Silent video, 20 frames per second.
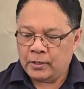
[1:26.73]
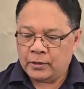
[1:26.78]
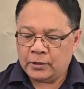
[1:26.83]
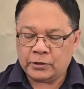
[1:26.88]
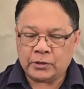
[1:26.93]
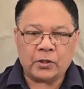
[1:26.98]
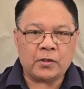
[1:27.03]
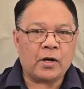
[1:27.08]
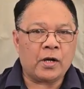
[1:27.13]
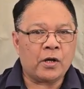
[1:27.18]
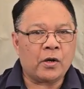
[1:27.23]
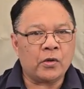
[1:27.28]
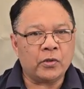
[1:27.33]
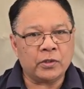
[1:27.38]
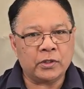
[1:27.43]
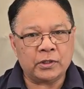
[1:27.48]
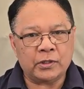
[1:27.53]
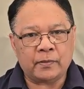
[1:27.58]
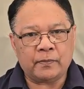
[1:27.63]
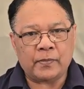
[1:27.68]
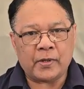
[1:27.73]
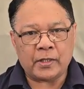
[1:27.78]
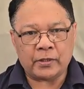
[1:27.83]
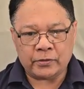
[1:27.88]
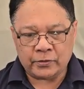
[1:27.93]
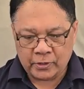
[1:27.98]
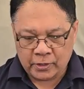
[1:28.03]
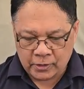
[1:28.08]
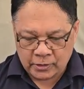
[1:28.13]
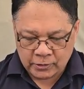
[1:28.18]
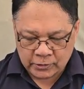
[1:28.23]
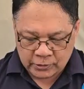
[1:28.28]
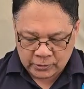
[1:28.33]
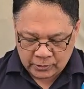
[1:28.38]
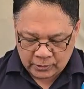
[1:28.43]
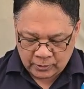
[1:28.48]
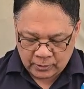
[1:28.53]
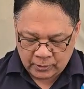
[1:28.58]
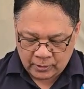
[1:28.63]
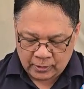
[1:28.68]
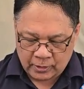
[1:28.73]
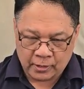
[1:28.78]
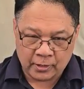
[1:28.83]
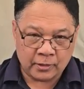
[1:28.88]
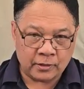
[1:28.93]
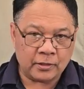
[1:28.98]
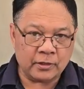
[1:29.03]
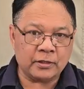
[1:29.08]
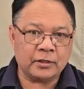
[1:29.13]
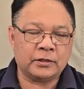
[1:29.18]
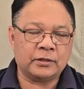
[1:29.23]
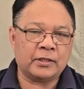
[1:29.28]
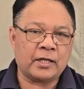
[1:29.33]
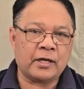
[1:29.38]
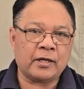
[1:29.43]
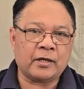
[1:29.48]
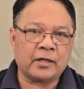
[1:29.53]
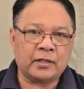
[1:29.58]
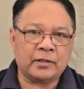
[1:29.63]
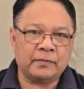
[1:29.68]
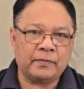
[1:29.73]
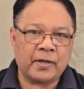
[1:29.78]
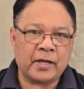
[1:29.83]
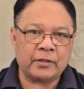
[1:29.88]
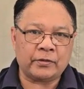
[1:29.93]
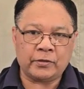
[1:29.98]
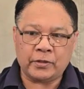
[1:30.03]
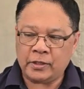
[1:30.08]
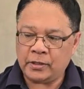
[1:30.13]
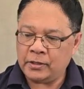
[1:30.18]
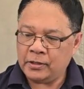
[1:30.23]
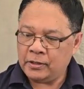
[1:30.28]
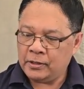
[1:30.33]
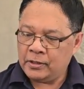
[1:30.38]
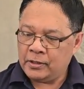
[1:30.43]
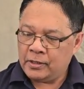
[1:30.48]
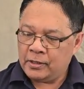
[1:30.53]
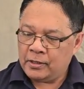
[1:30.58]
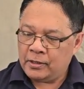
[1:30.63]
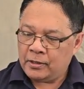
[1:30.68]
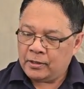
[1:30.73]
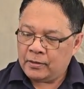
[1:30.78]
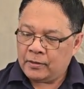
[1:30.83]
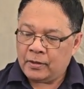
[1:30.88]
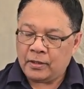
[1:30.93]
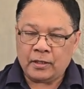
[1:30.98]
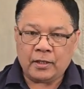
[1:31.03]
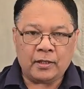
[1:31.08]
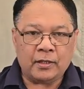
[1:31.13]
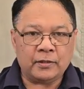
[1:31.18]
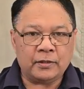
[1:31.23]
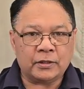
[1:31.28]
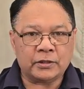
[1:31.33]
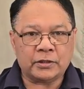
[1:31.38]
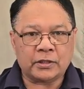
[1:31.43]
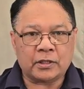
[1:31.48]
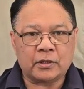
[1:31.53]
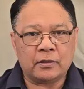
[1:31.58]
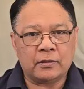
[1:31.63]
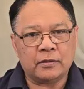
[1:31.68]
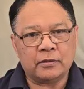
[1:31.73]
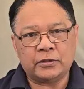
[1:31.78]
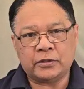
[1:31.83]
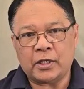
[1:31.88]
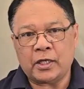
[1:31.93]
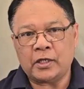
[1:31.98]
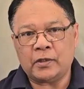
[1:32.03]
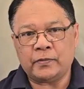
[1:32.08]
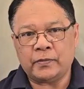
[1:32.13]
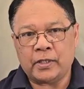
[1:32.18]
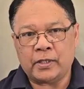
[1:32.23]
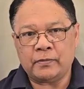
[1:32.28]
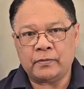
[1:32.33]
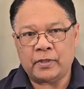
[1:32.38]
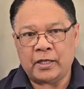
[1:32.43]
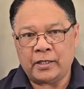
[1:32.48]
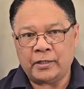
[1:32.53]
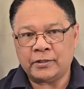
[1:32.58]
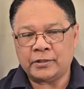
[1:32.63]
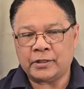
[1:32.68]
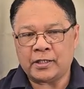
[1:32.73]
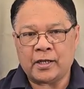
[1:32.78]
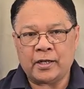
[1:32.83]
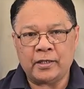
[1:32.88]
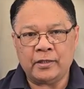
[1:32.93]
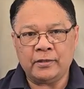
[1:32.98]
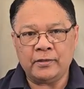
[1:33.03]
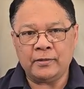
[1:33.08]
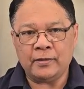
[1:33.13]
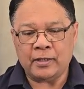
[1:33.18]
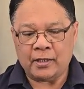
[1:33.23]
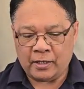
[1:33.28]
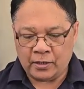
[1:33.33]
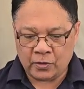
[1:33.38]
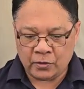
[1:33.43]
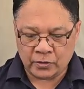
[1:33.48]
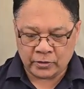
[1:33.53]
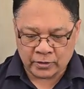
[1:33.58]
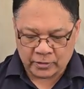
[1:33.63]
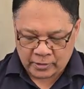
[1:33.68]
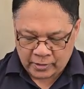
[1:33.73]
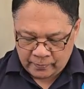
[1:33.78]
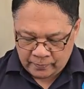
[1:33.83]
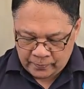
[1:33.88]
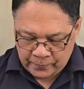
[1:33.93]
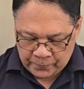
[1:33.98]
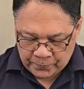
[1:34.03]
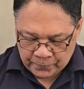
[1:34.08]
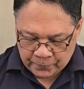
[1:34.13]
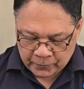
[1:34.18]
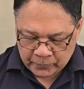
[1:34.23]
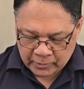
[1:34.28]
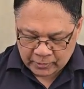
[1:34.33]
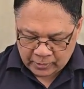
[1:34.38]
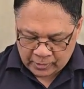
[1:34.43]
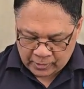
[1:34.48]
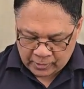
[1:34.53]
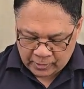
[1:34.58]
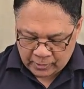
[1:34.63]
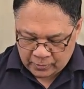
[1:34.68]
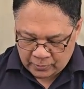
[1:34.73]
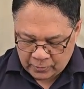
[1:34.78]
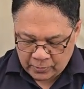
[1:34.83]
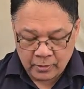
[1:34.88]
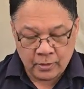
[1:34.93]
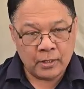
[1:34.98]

So I ordered the batteries, and this NiCad battery, and there's 10 of them inside. I ordered them, and